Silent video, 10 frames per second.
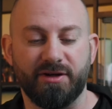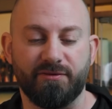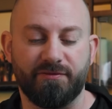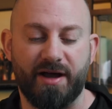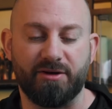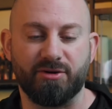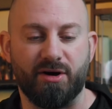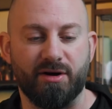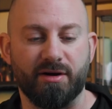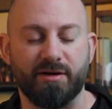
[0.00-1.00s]
you know, file
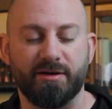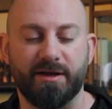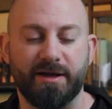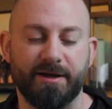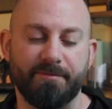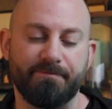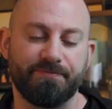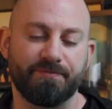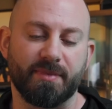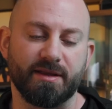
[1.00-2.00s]
card,
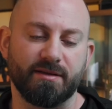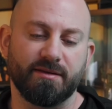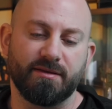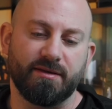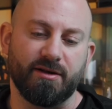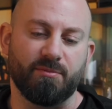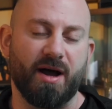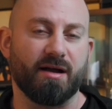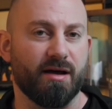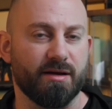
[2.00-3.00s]
you know,
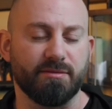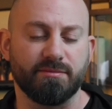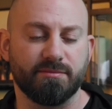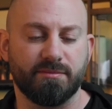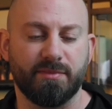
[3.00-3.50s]
BotCon,